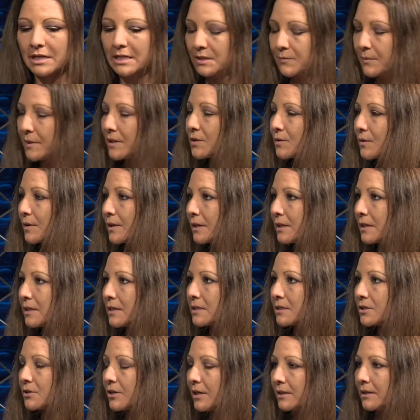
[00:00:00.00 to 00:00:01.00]
doing
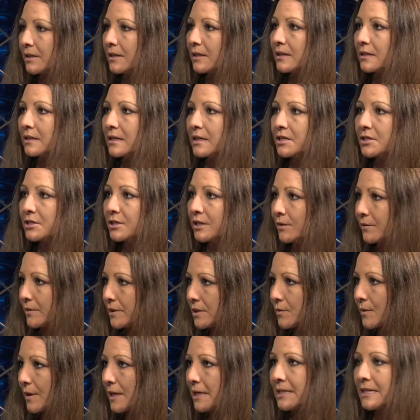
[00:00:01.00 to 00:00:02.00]
his strength and conditioning with
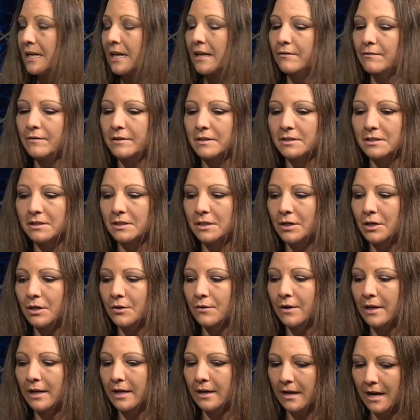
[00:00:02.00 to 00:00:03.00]
Dwayne Davis. You know,
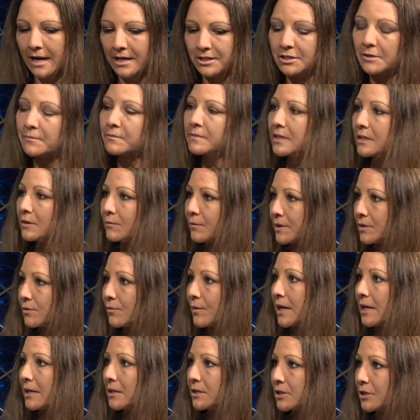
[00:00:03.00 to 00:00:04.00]
I jumped in with
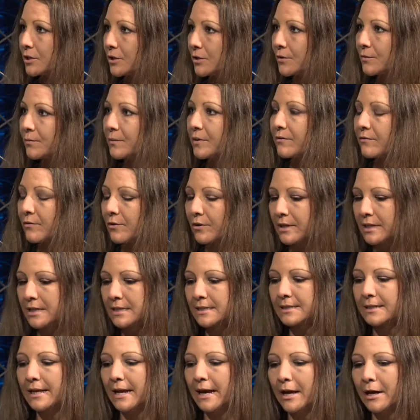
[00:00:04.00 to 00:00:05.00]
Dwayne too before
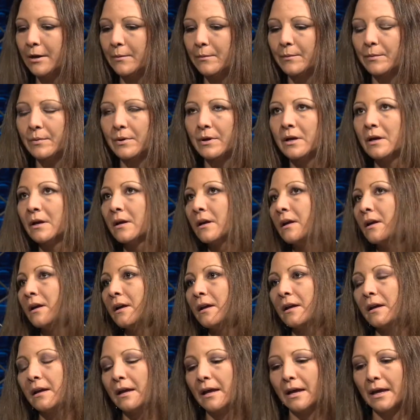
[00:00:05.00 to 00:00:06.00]
this camp.
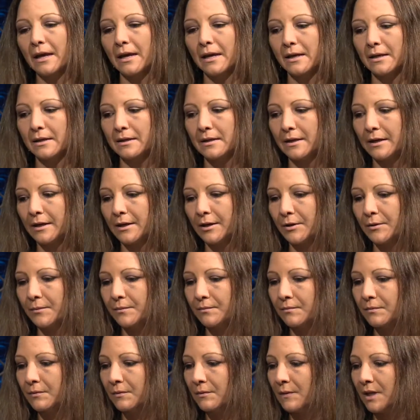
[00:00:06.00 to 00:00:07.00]

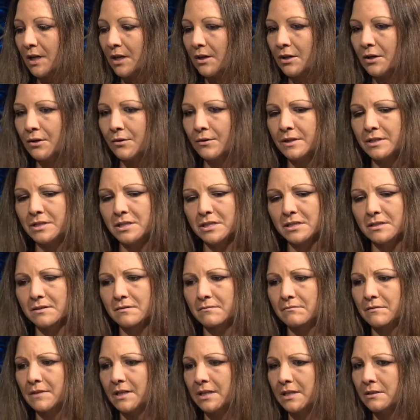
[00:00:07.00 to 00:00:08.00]
And you know,
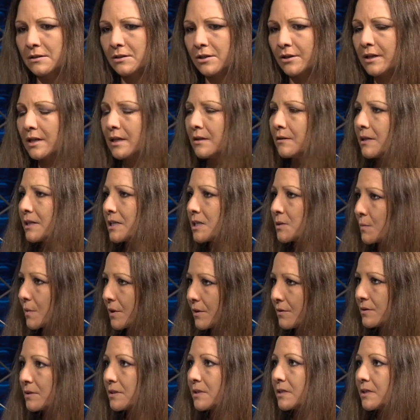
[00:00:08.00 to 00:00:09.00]
he's looking
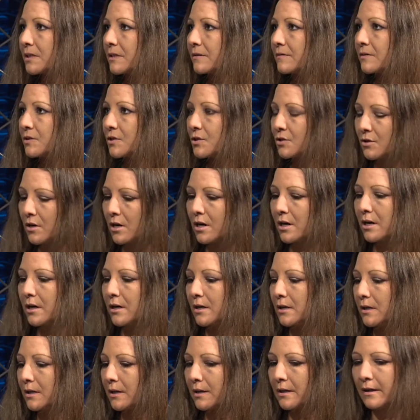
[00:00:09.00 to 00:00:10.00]
explosive,
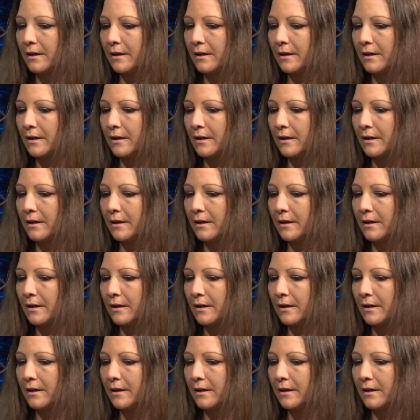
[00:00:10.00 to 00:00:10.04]
strong.